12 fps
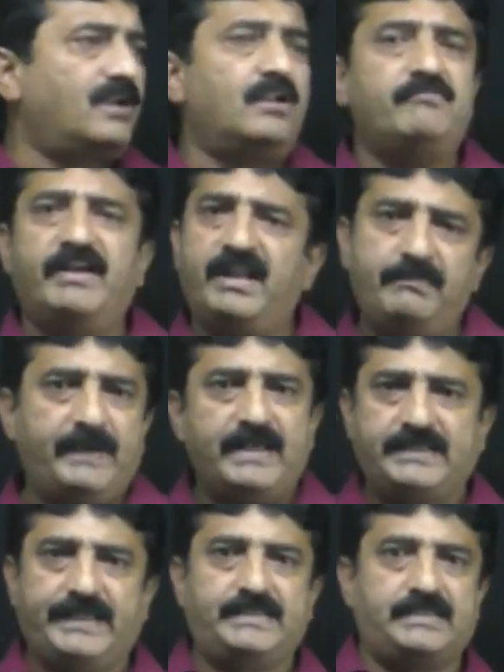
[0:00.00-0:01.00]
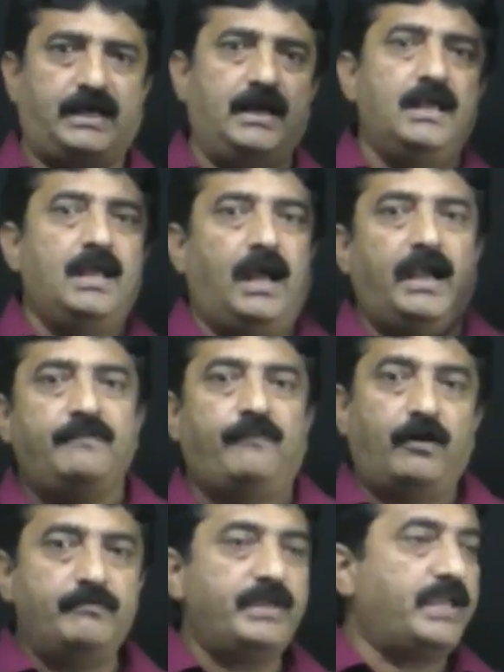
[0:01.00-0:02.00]
are all very basics, and
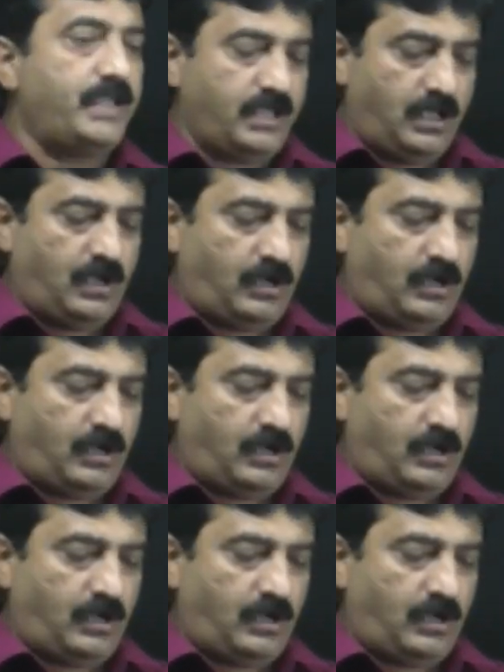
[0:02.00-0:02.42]
for me